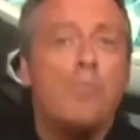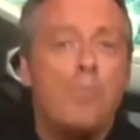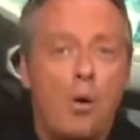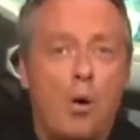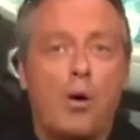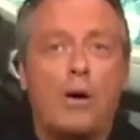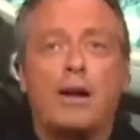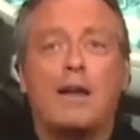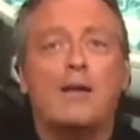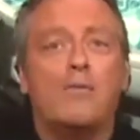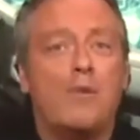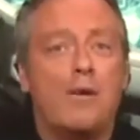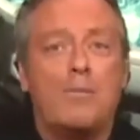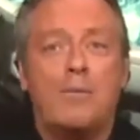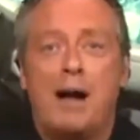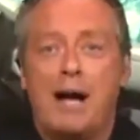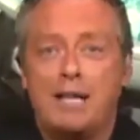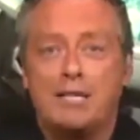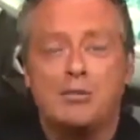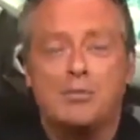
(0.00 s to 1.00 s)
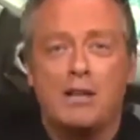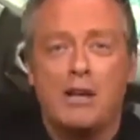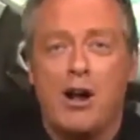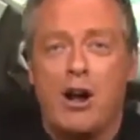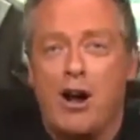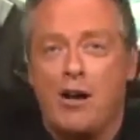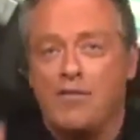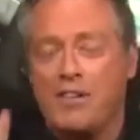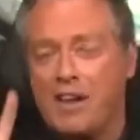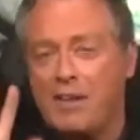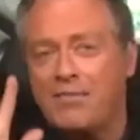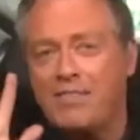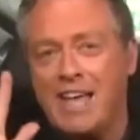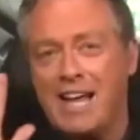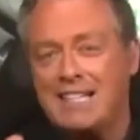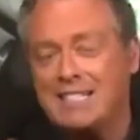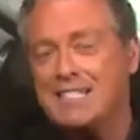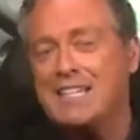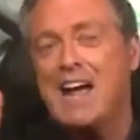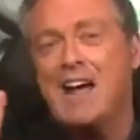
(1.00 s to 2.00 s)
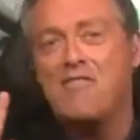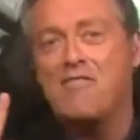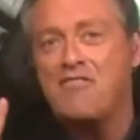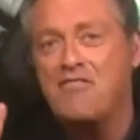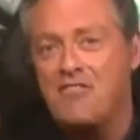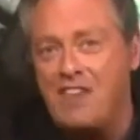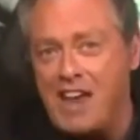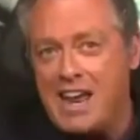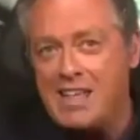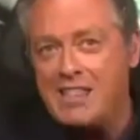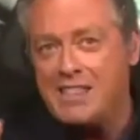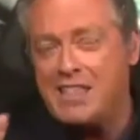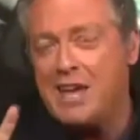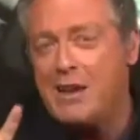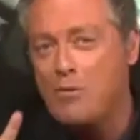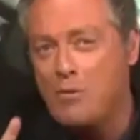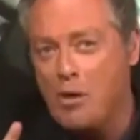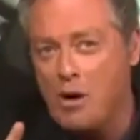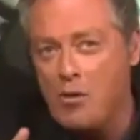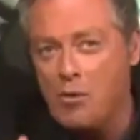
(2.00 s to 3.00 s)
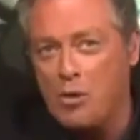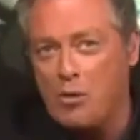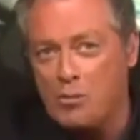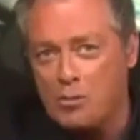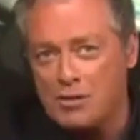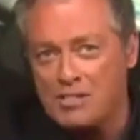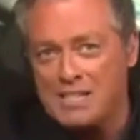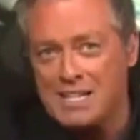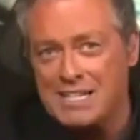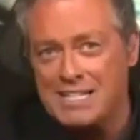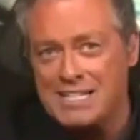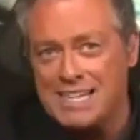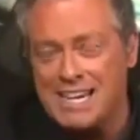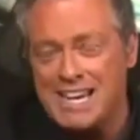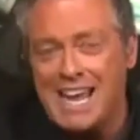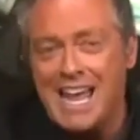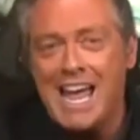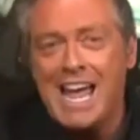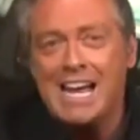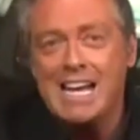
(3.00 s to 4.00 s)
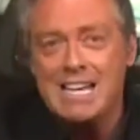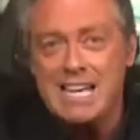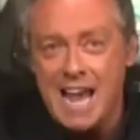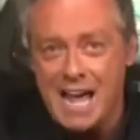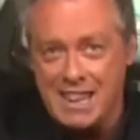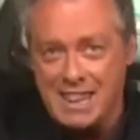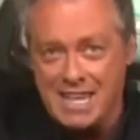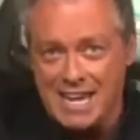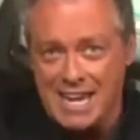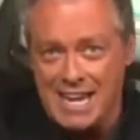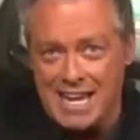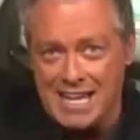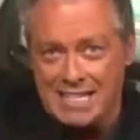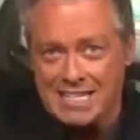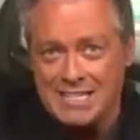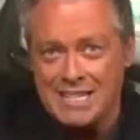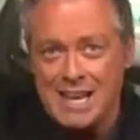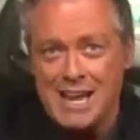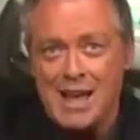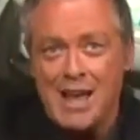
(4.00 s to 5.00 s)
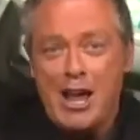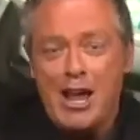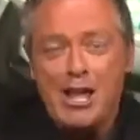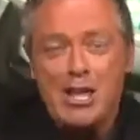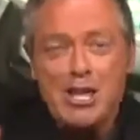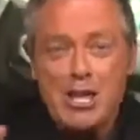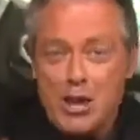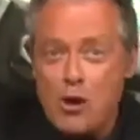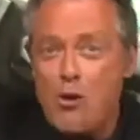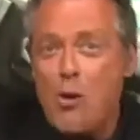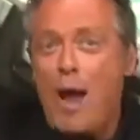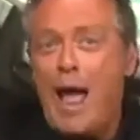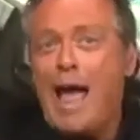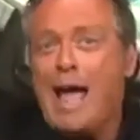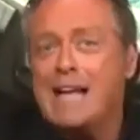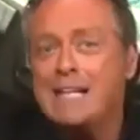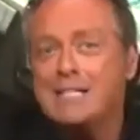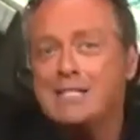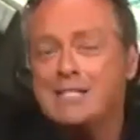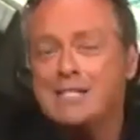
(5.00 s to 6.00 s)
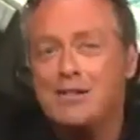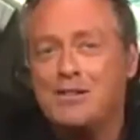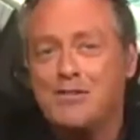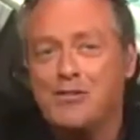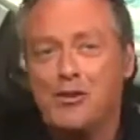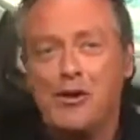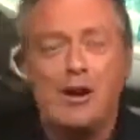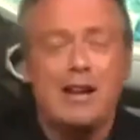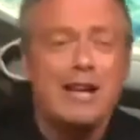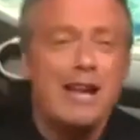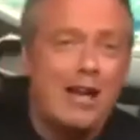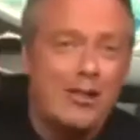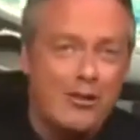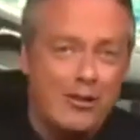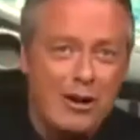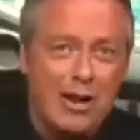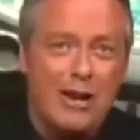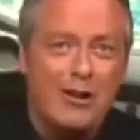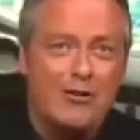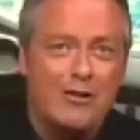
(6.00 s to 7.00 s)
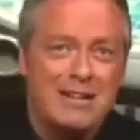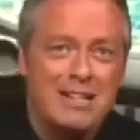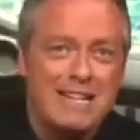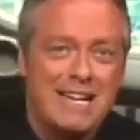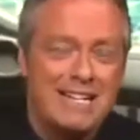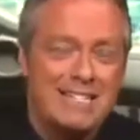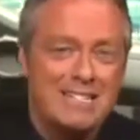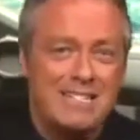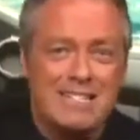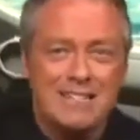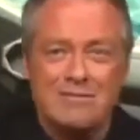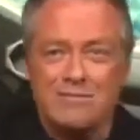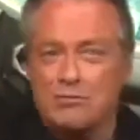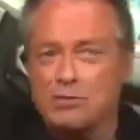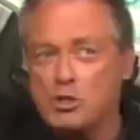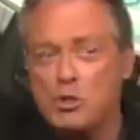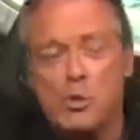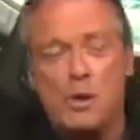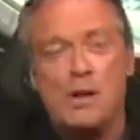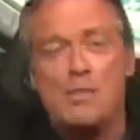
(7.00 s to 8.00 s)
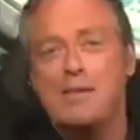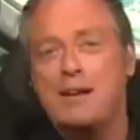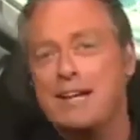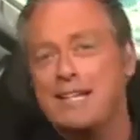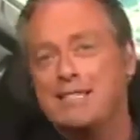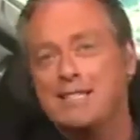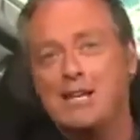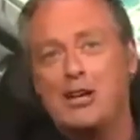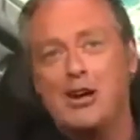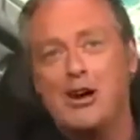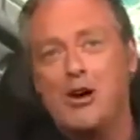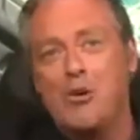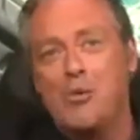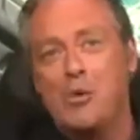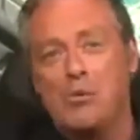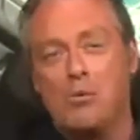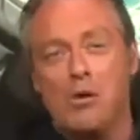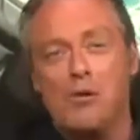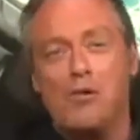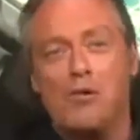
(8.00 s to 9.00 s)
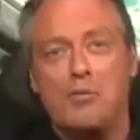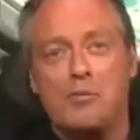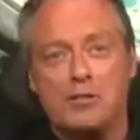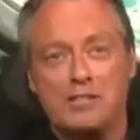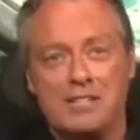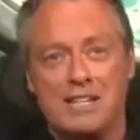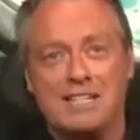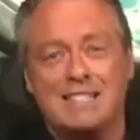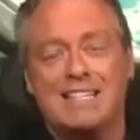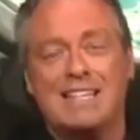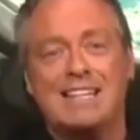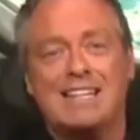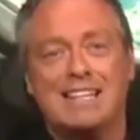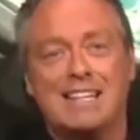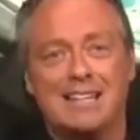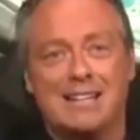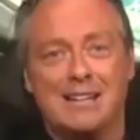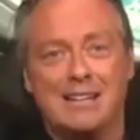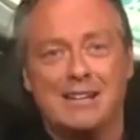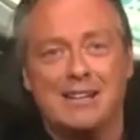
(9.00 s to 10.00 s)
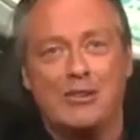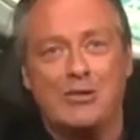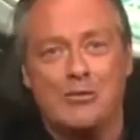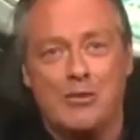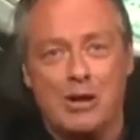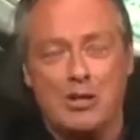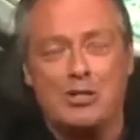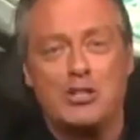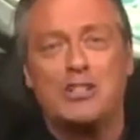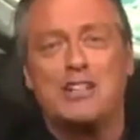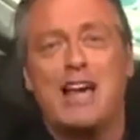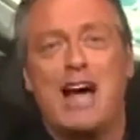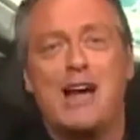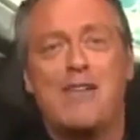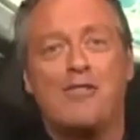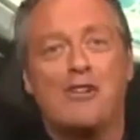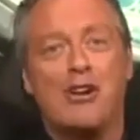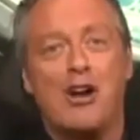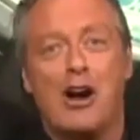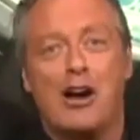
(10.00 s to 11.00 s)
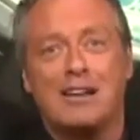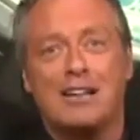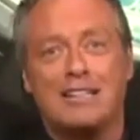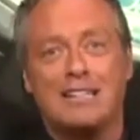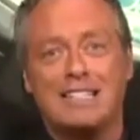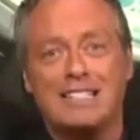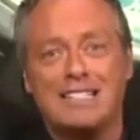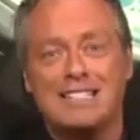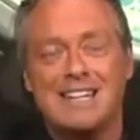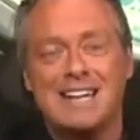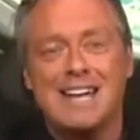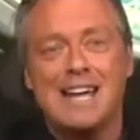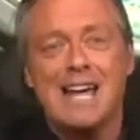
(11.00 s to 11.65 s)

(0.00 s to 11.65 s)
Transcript: more can we possibly offer? If that's not faith in what we're presenting, nothing is. You asked for another iridescent 20 minutes ago when we were presenting the Russian diver Nautilus.